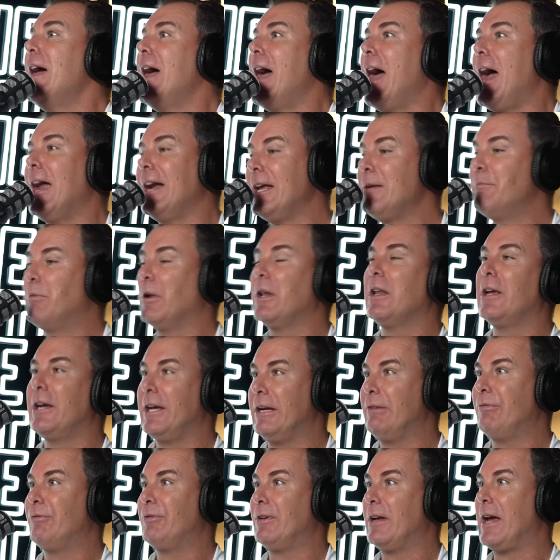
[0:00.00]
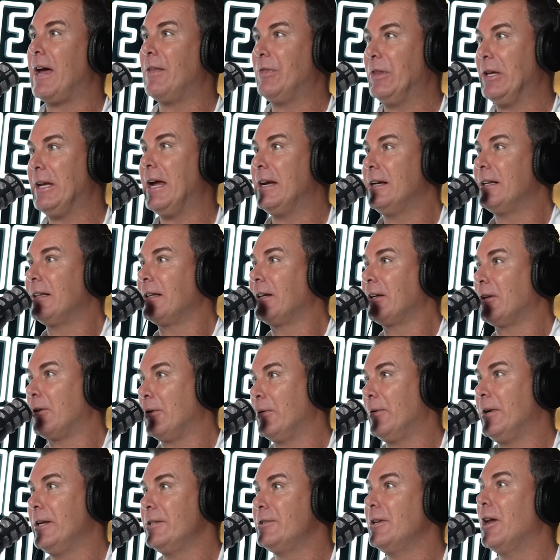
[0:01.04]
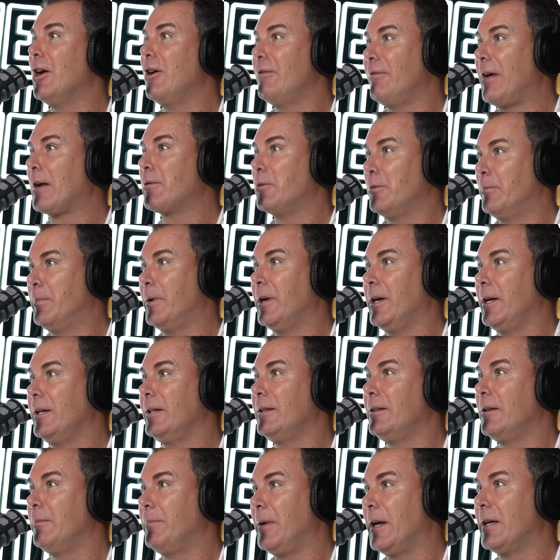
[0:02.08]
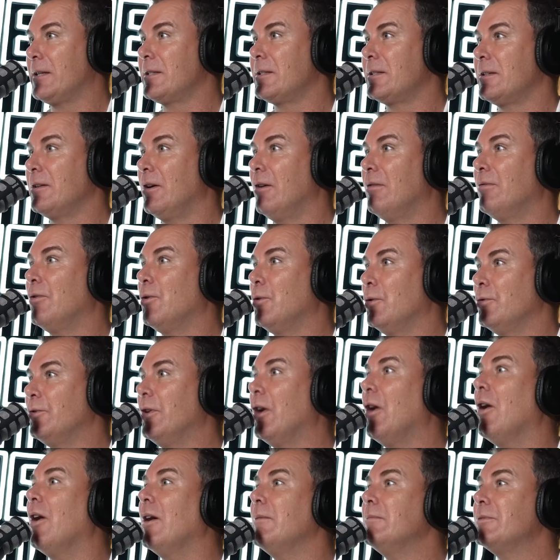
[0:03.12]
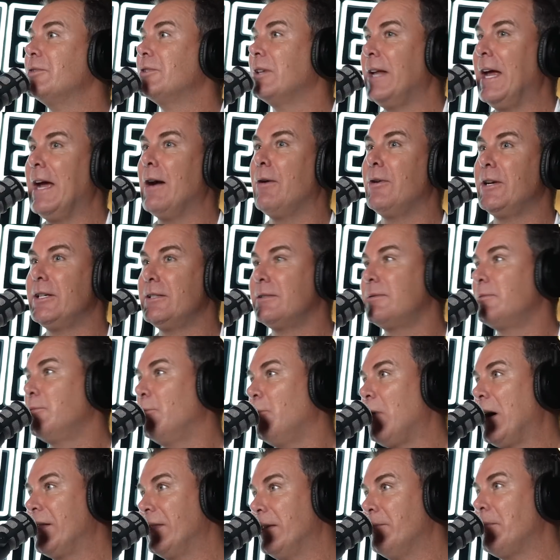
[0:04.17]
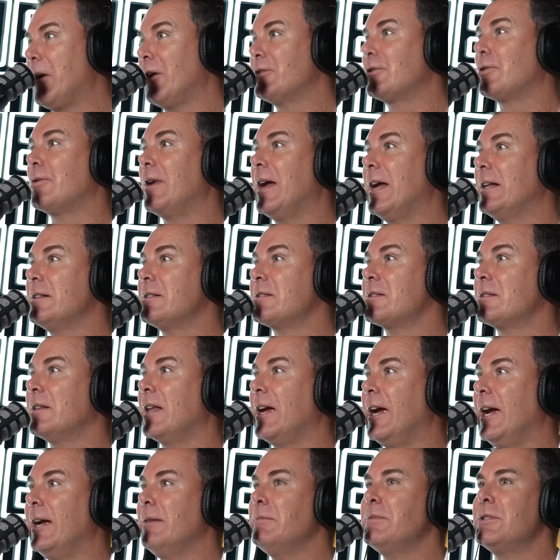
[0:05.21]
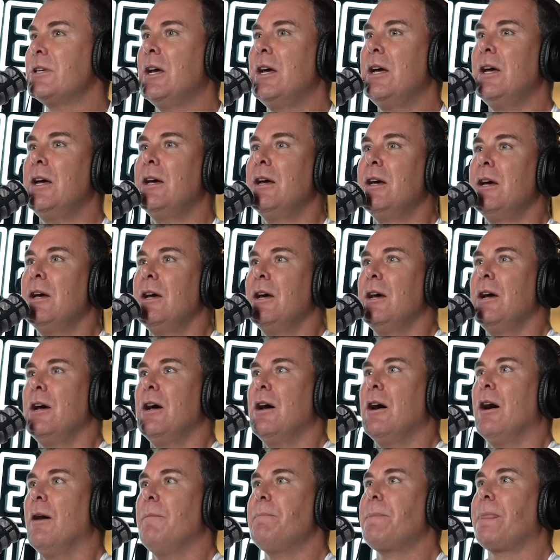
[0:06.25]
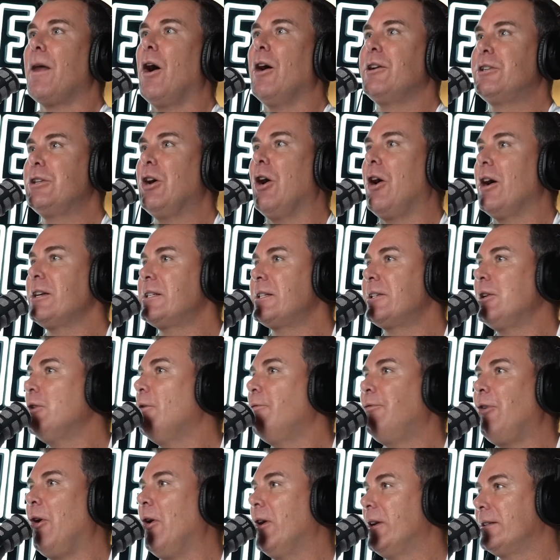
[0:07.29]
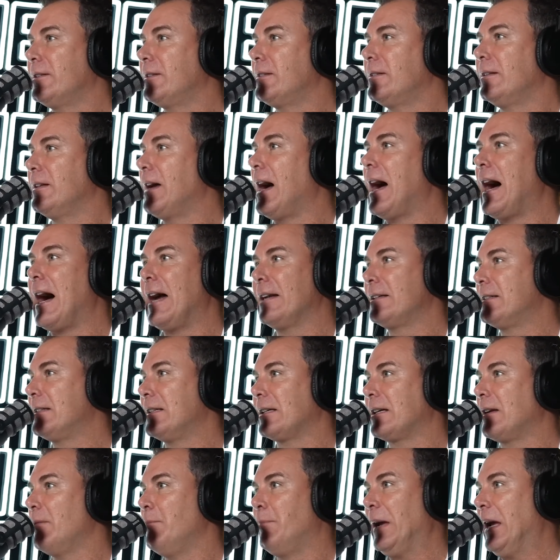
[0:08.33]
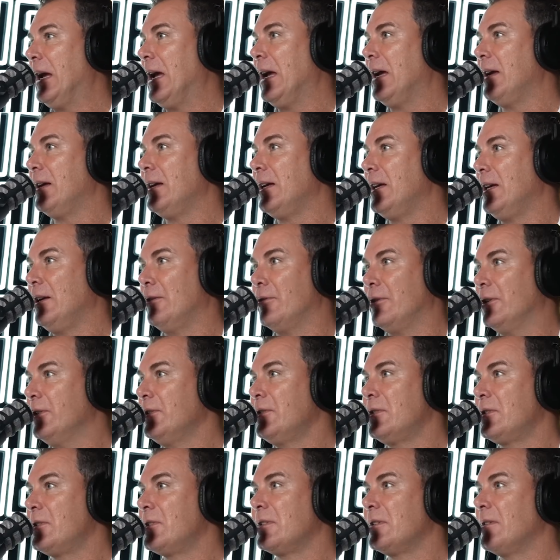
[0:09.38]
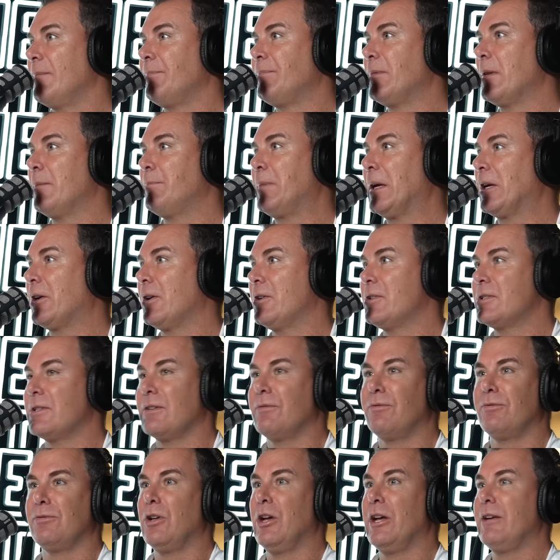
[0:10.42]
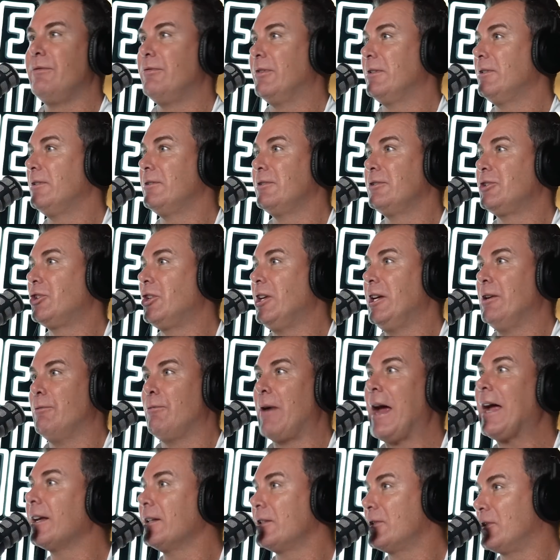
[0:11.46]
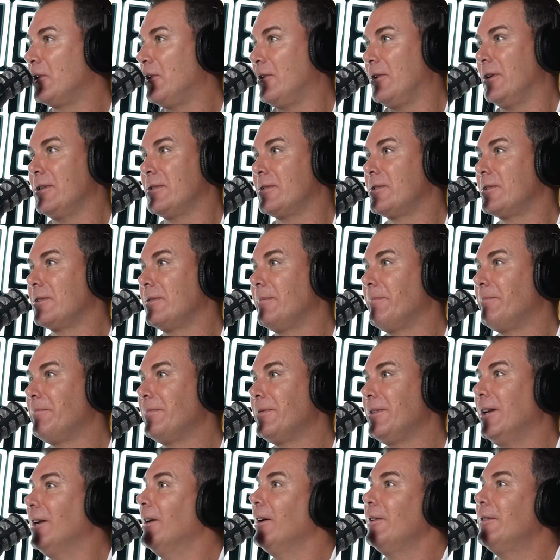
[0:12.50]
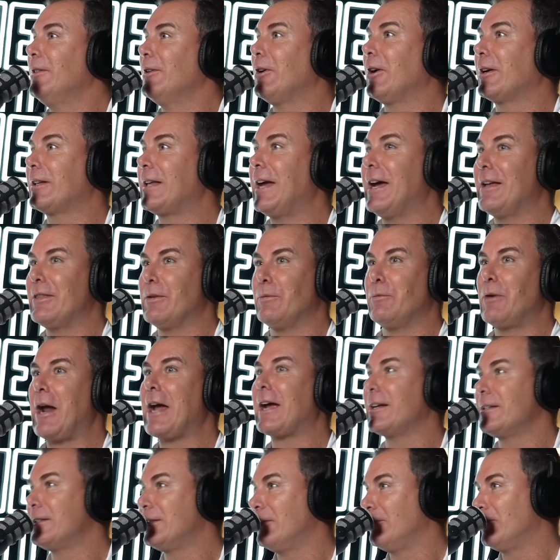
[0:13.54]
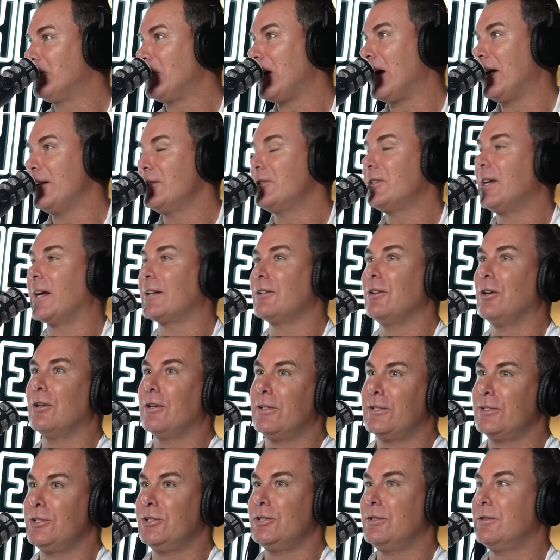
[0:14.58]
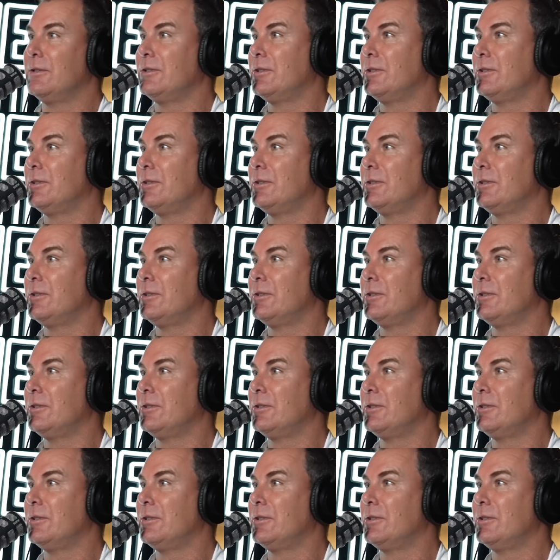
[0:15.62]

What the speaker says: And he believed at the end of the careers, Novak would be the best of all time. So now he's won the most Grand Slams. I still find it hard to compare eras because of even sheer racket size, like how the rackets have changed, technology